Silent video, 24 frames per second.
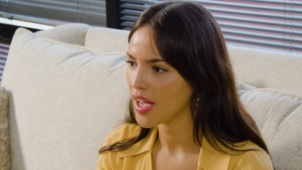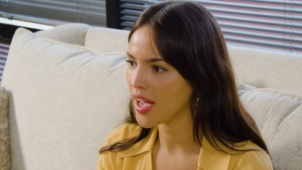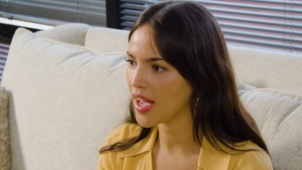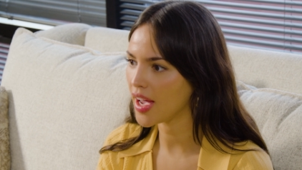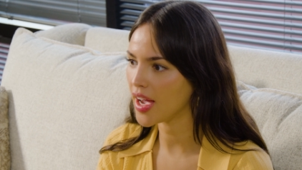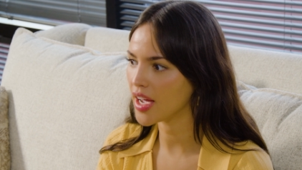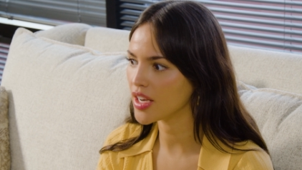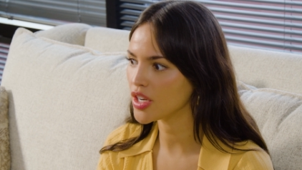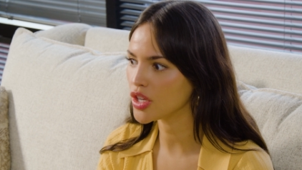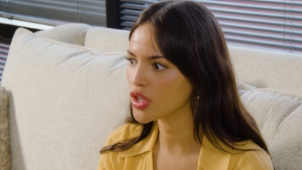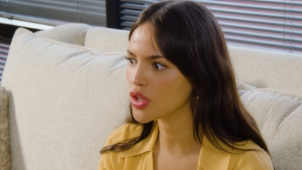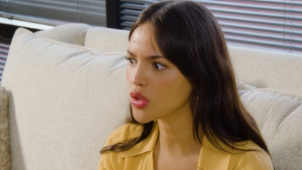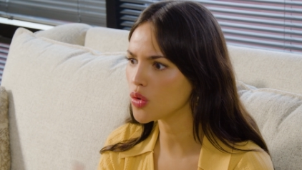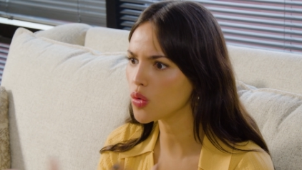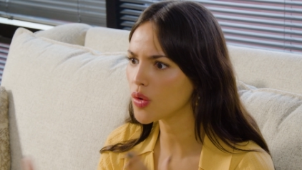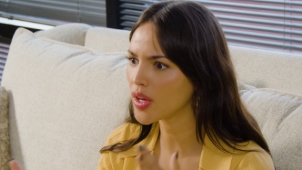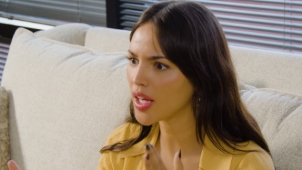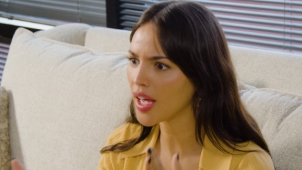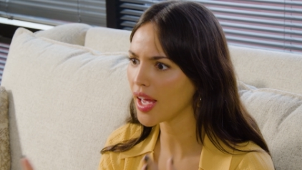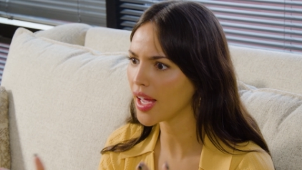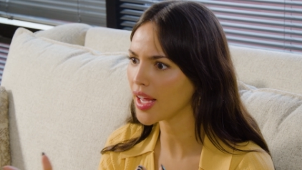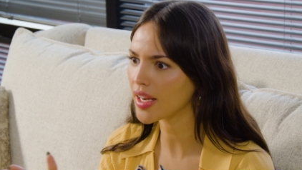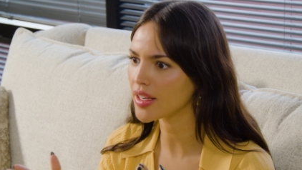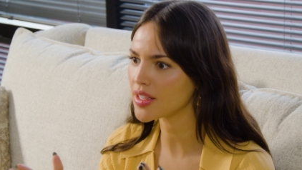And you
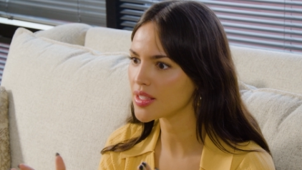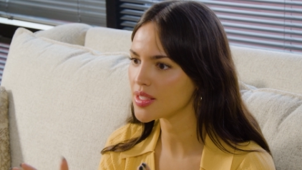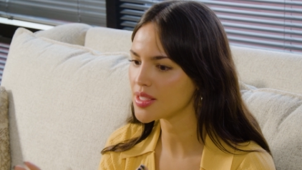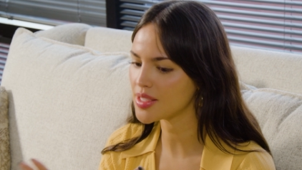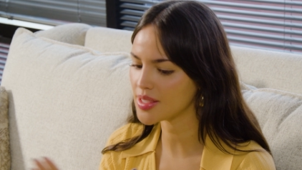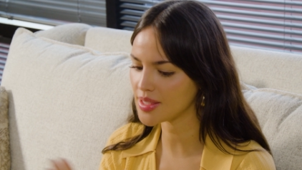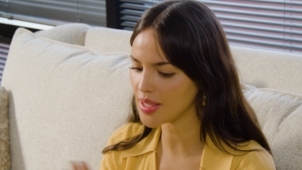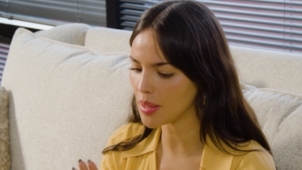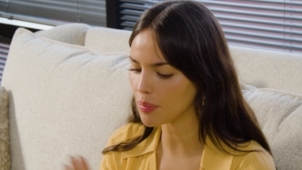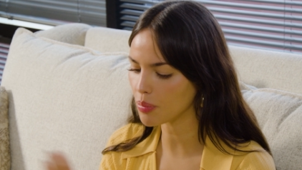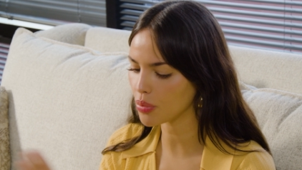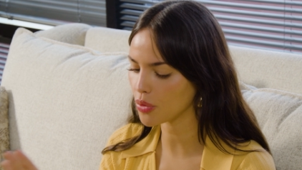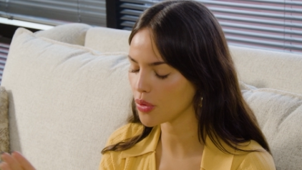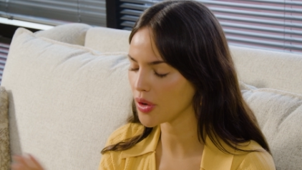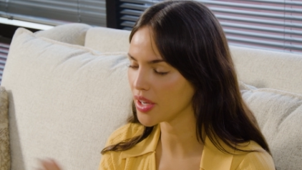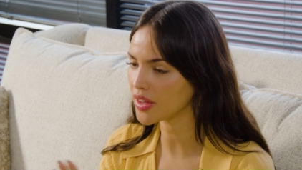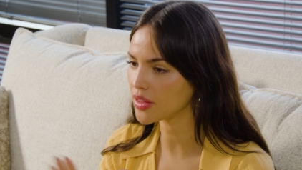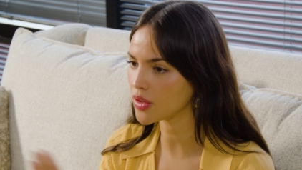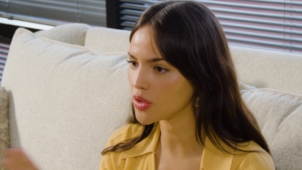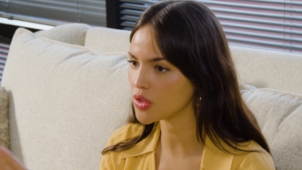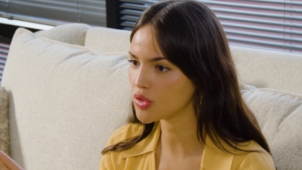can't separate